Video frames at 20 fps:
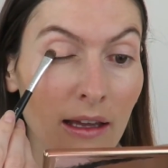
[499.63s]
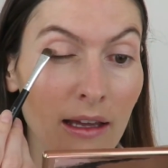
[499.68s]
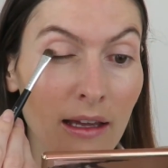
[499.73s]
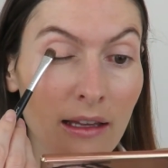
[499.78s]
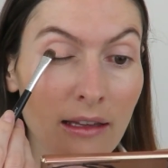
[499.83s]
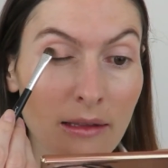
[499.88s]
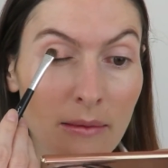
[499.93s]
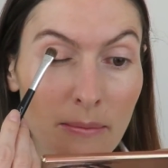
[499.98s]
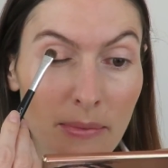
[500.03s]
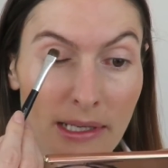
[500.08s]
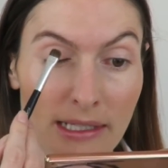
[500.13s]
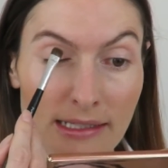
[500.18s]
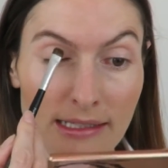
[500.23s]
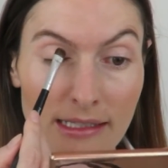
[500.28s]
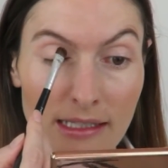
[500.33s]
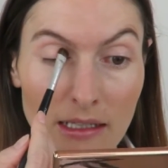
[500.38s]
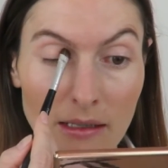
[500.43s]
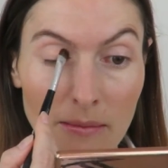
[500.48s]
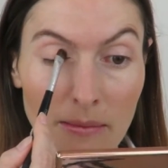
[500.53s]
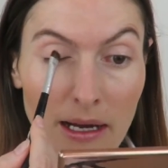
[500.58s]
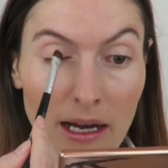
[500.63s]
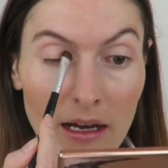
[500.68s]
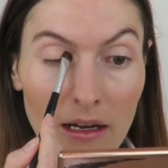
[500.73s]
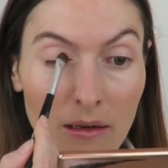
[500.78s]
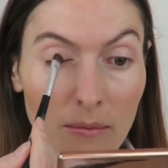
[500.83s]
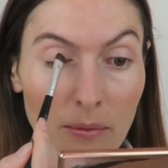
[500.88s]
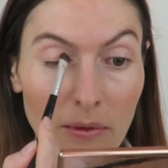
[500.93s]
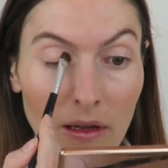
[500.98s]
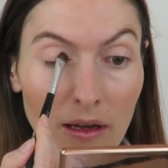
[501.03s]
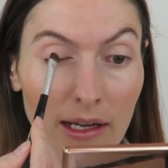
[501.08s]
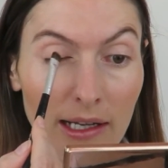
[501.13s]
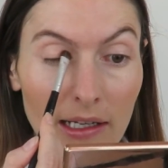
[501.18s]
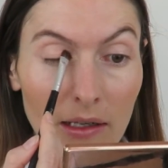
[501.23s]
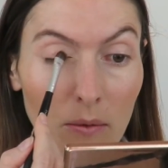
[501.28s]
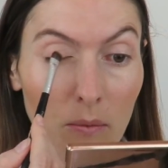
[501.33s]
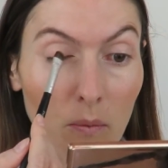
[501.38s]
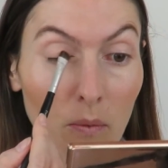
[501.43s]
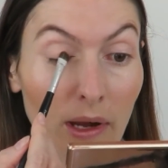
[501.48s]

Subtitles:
And the best thing about applying it